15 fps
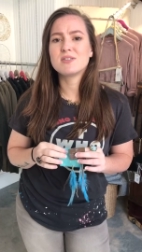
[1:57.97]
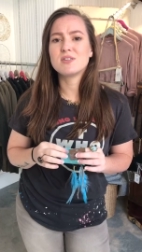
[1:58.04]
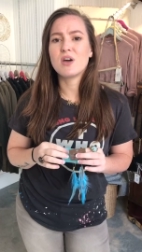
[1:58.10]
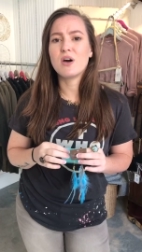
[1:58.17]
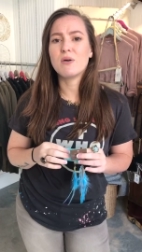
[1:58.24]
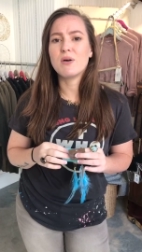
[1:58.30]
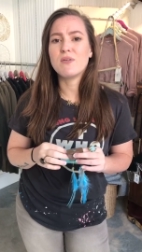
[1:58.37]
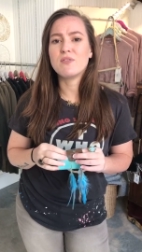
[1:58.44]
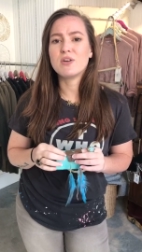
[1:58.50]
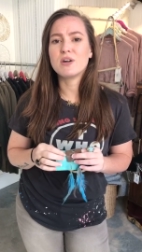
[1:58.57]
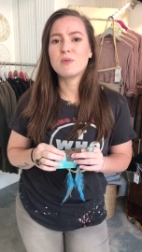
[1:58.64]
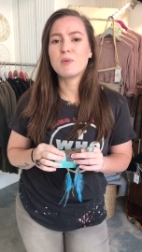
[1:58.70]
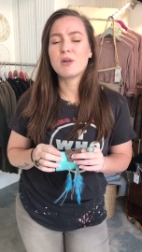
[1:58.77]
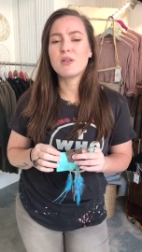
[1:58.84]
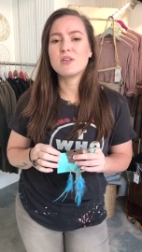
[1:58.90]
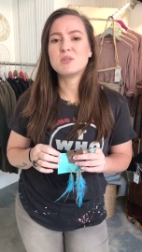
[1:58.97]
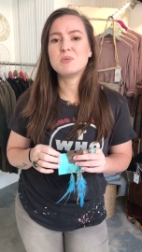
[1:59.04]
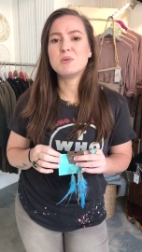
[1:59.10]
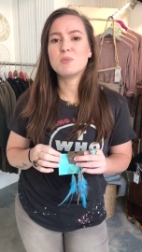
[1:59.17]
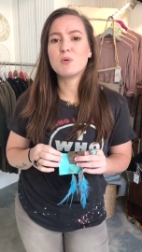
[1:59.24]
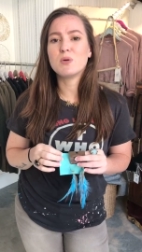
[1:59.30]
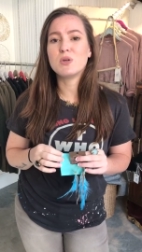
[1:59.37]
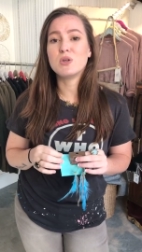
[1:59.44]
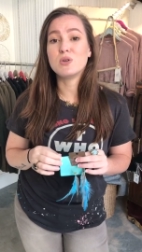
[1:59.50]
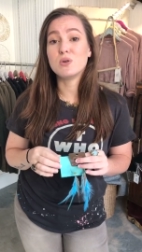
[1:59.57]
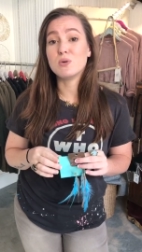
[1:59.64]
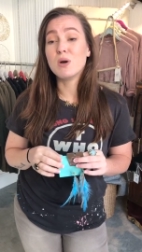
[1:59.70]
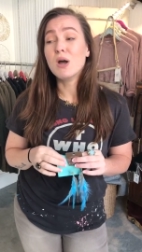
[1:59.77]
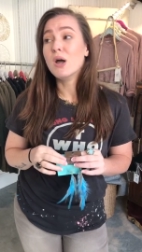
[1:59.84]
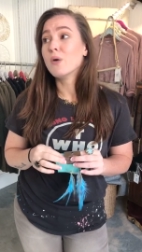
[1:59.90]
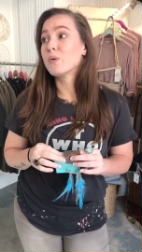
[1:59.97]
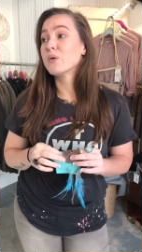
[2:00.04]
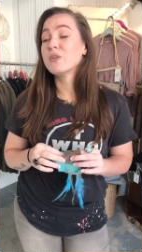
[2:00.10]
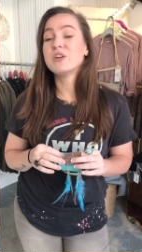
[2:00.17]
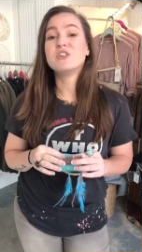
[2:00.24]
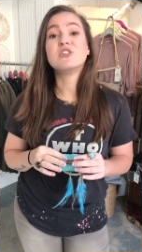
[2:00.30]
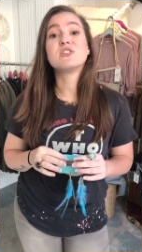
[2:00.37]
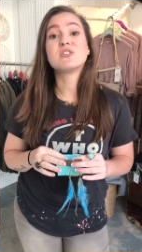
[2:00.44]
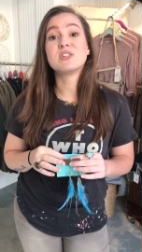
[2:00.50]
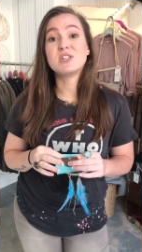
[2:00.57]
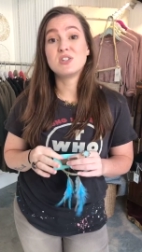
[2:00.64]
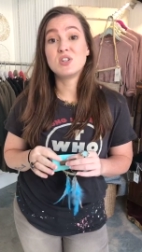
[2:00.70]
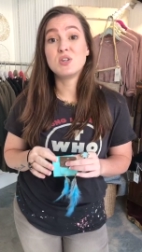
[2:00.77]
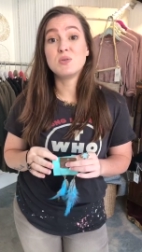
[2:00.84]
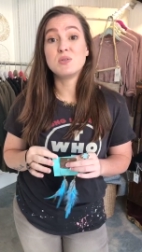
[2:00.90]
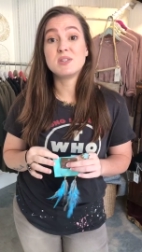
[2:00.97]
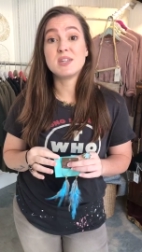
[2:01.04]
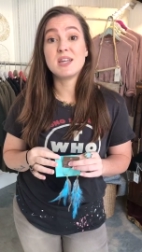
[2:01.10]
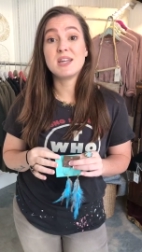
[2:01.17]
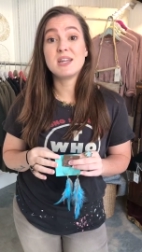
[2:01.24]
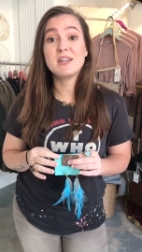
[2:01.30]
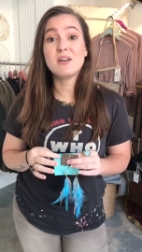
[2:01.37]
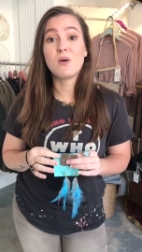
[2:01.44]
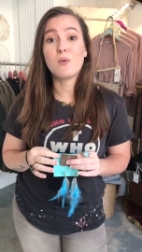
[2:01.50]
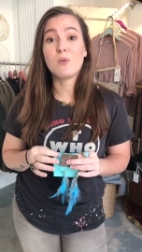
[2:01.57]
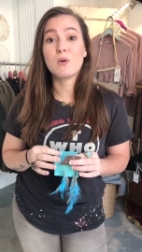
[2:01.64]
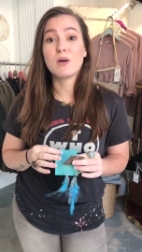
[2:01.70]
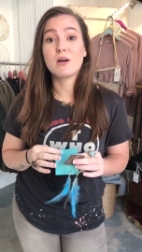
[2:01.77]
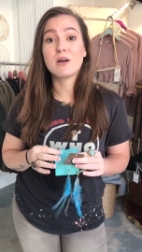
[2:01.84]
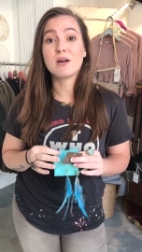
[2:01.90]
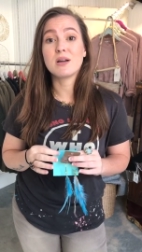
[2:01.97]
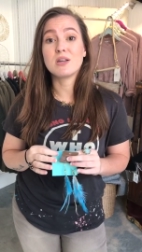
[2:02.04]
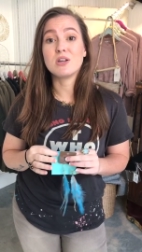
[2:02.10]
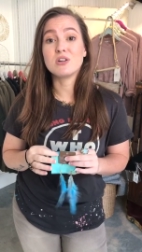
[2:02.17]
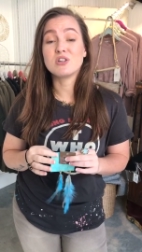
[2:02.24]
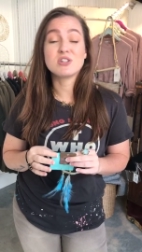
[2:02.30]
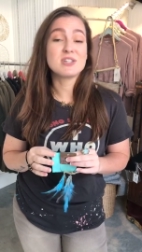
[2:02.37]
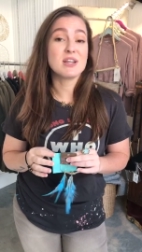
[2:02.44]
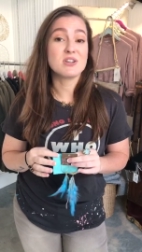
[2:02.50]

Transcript: So if you're one of those people who religiously tunes in or you're just